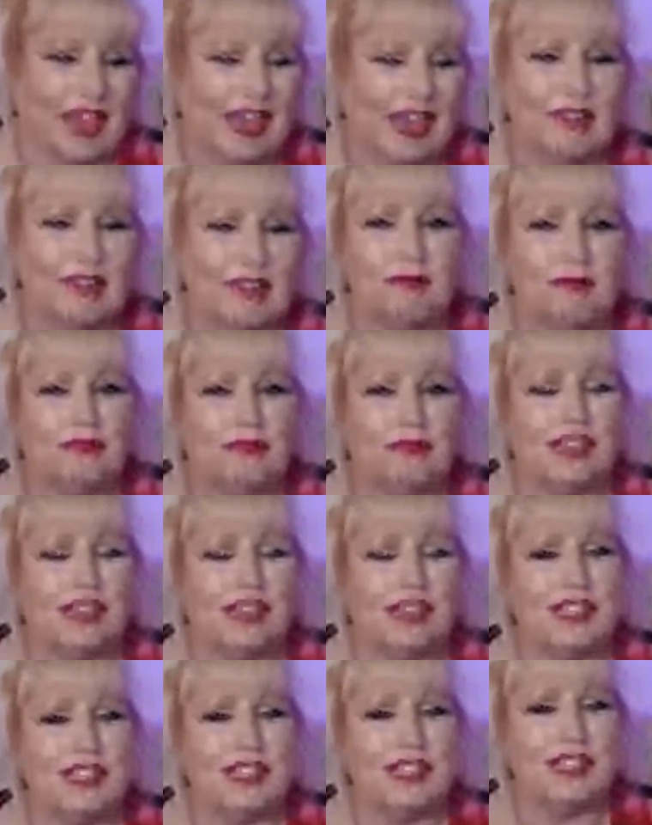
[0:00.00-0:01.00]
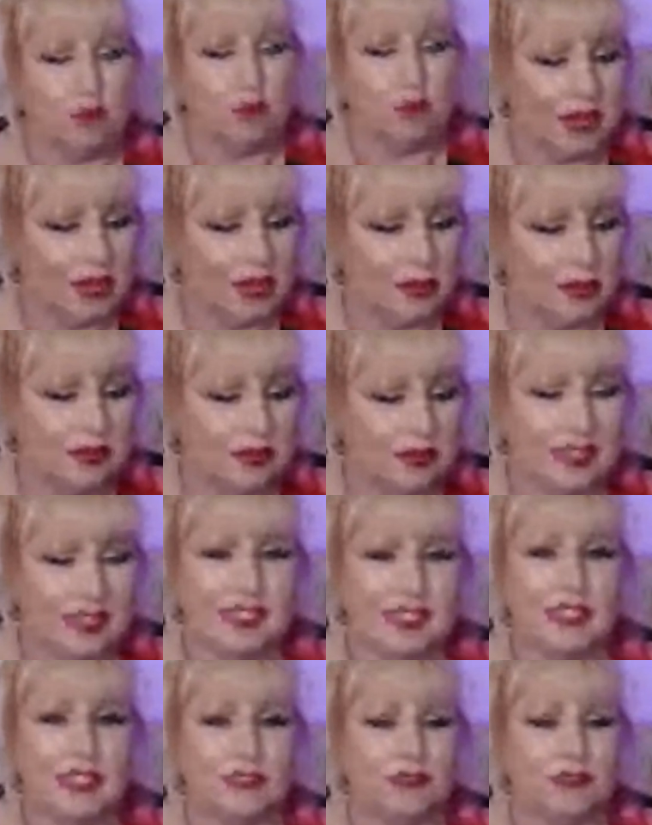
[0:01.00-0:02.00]
Okay,
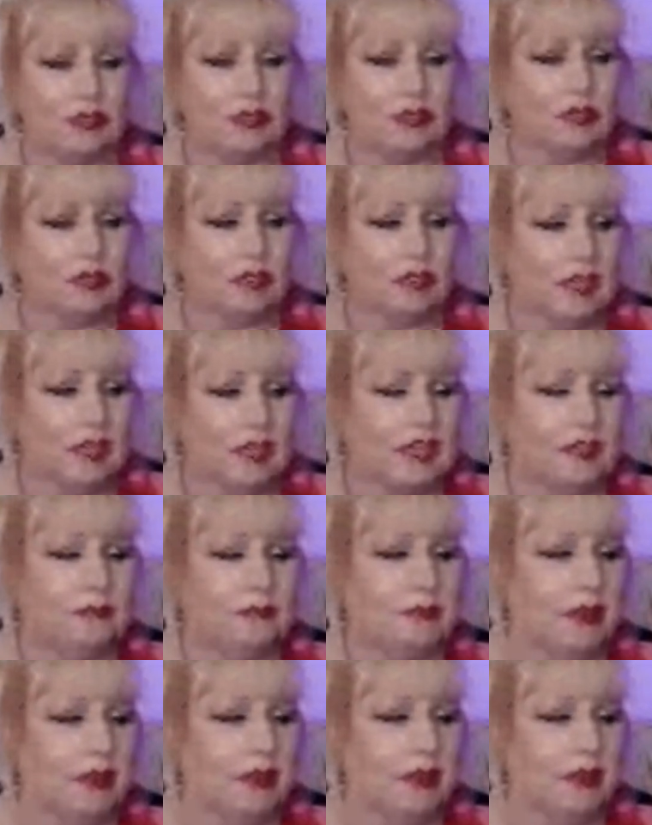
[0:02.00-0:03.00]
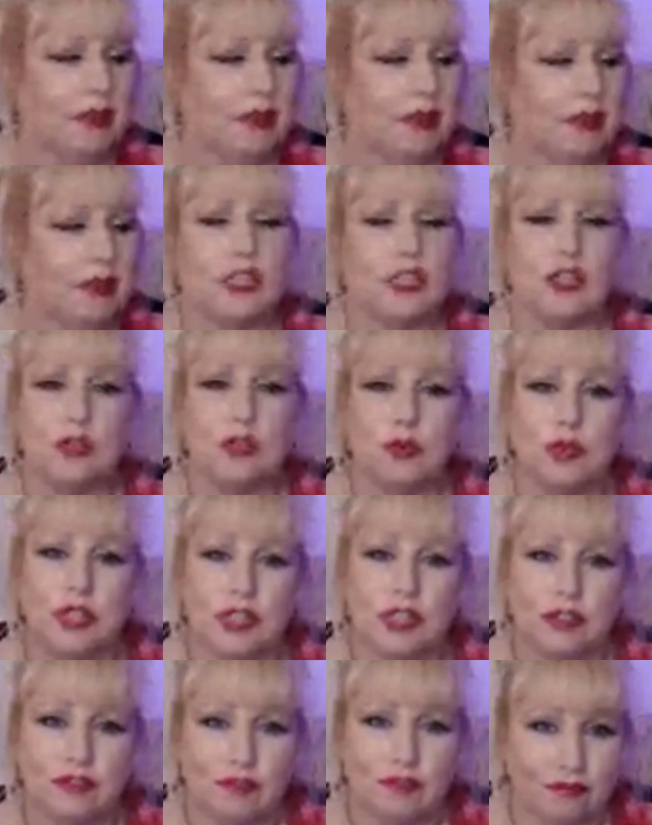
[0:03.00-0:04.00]
Scorpios, this is for my
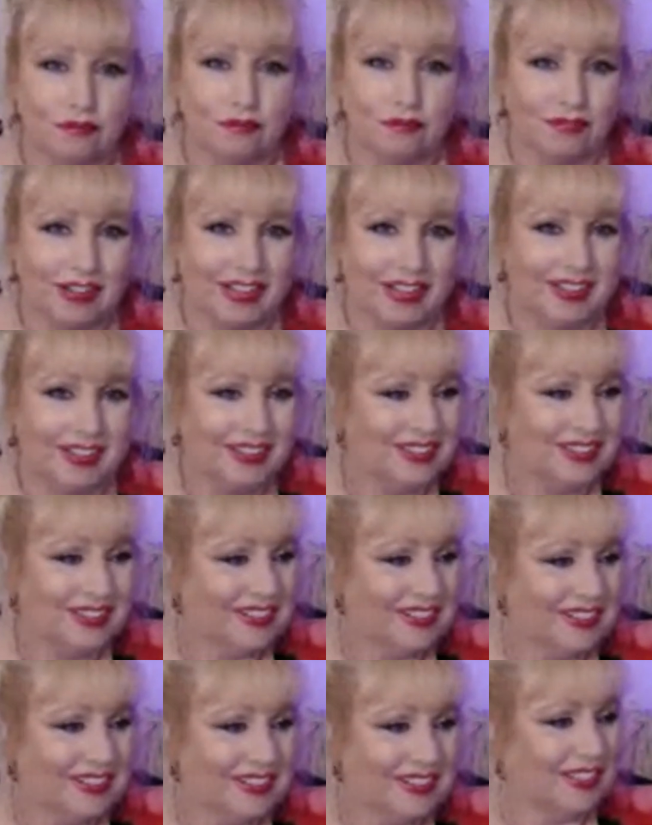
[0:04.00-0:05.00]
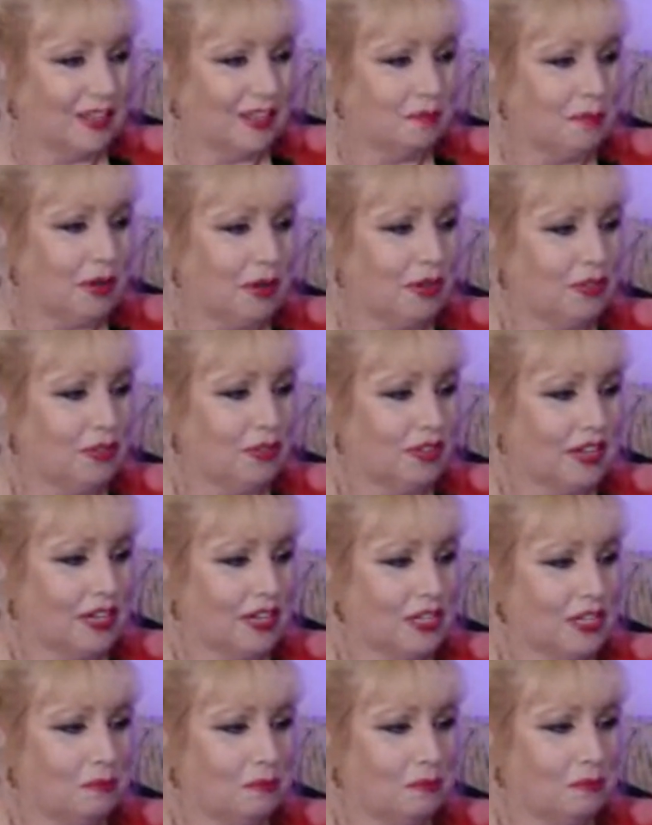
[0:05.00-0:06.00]
daughter Ria. It's her
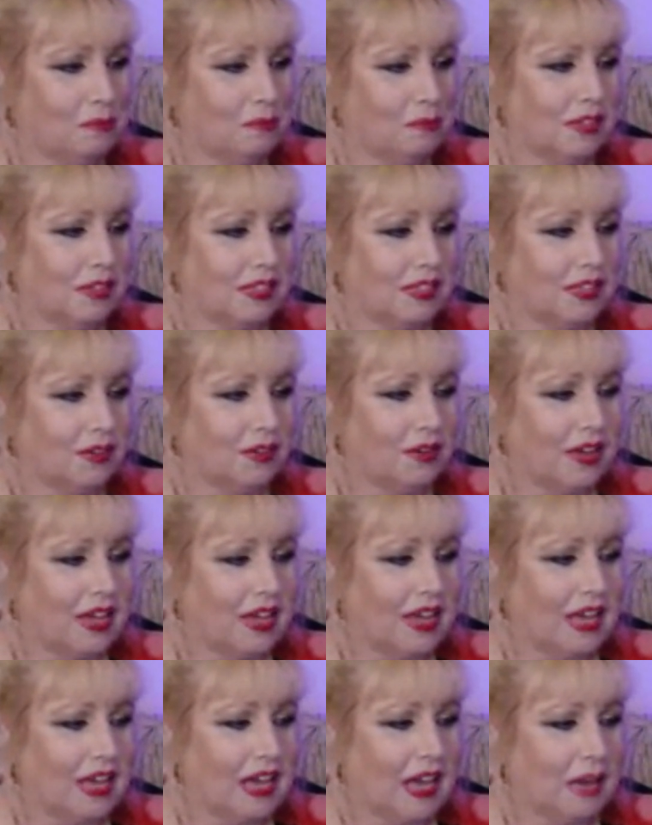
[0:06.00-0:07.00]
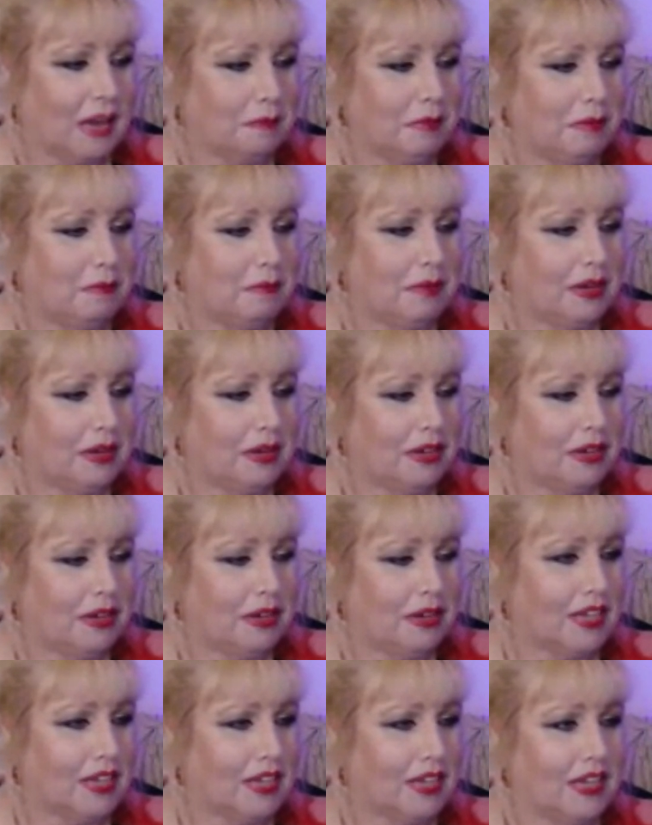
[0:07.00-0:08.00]
birthday tomorrow, so happy
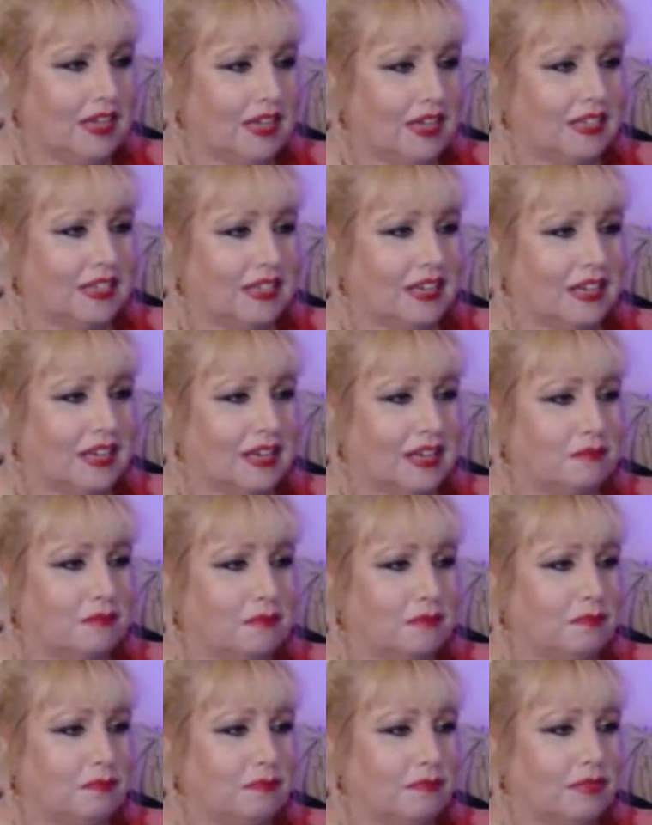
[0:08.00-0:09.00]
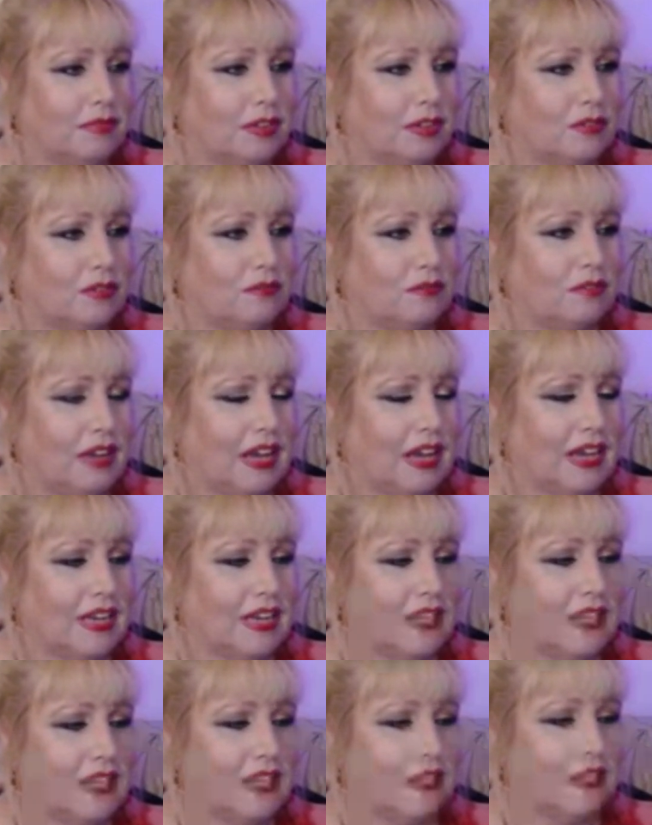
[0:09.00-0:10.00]
birthday,
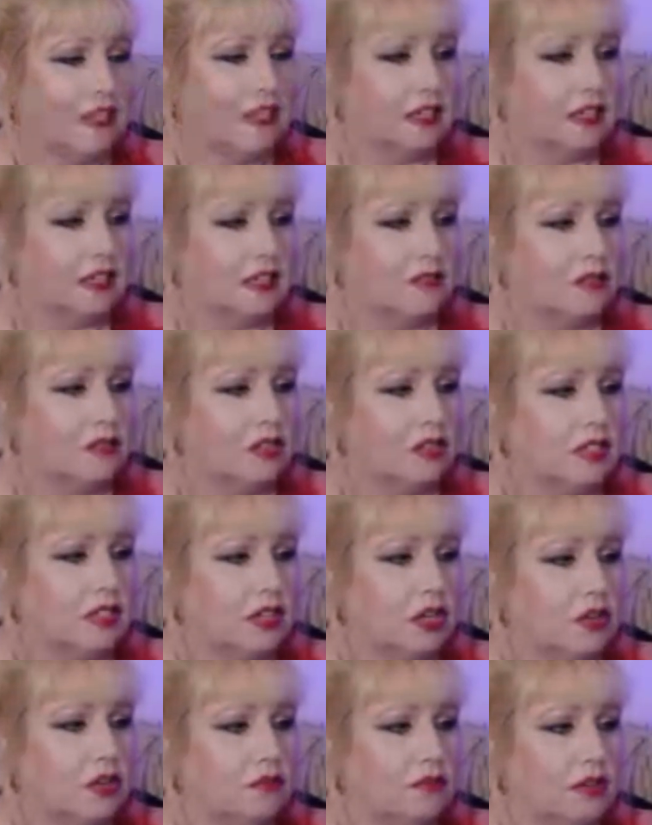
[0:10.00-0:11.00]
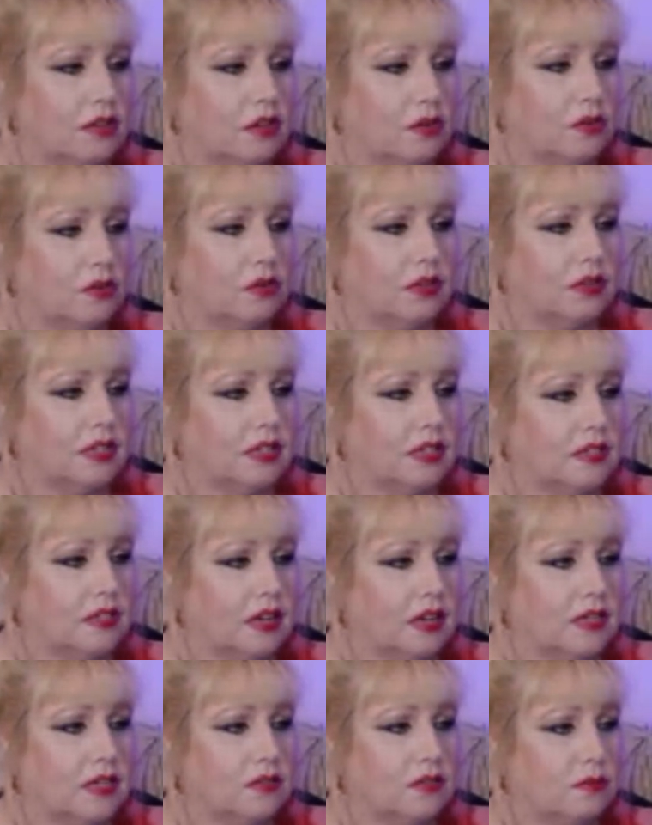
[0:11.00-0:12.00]
Rhiannon. Just going to record
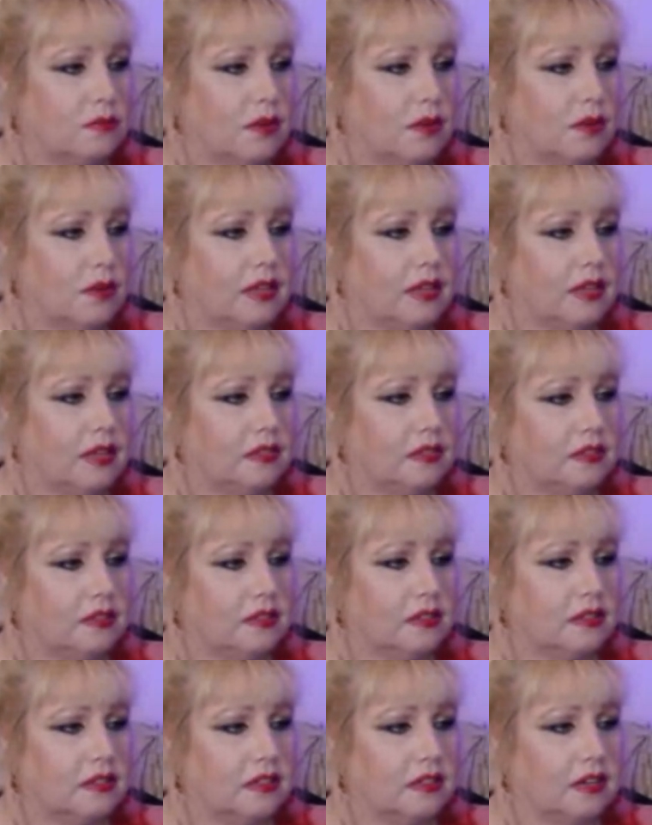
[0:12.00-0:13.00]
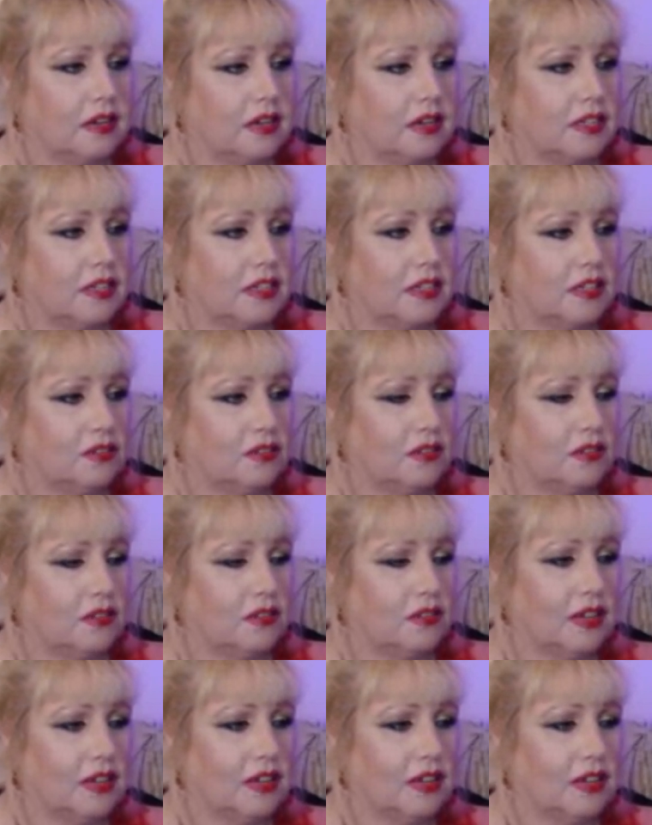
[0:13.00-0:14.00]
this as well. I like to do
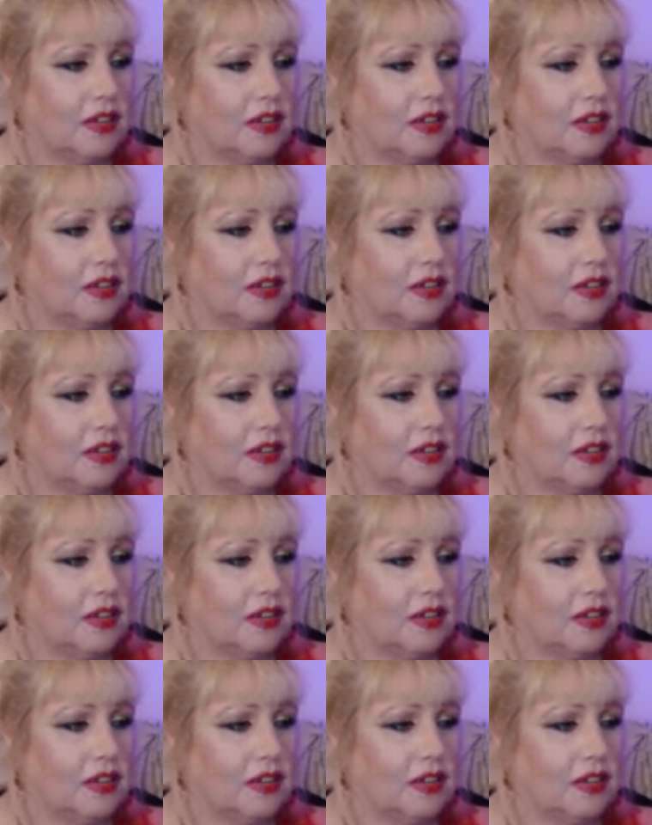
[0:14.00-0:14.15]
that.